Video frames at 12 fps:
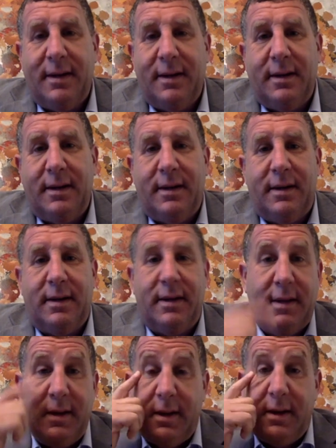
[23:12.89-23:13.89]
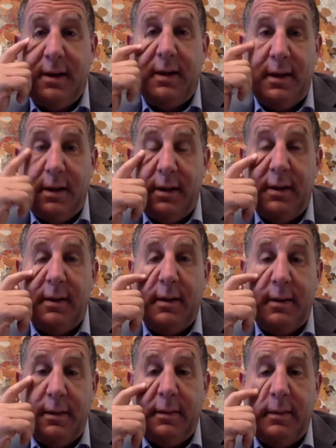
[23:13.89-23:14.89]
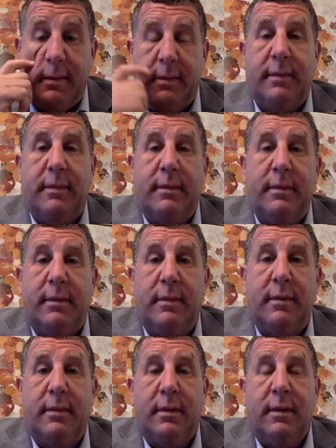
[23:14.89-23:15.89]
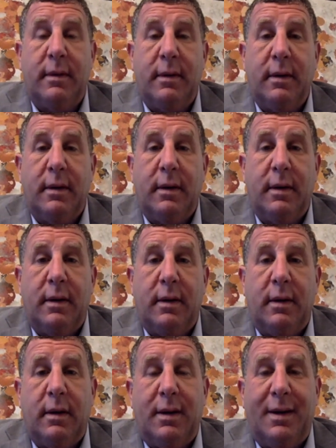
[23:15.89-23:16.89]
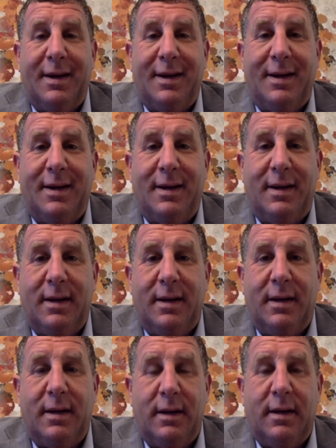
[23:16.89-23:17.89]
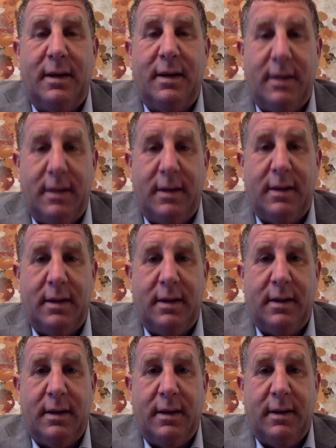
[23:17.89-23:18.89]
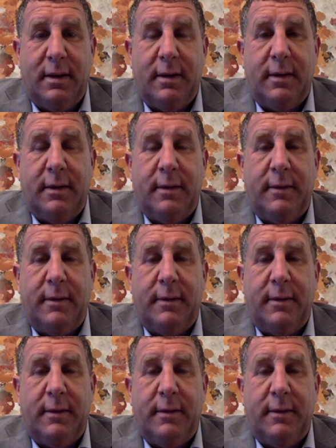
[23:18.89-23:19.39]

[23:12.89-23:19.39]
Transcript: No words are spoken by the person on screen.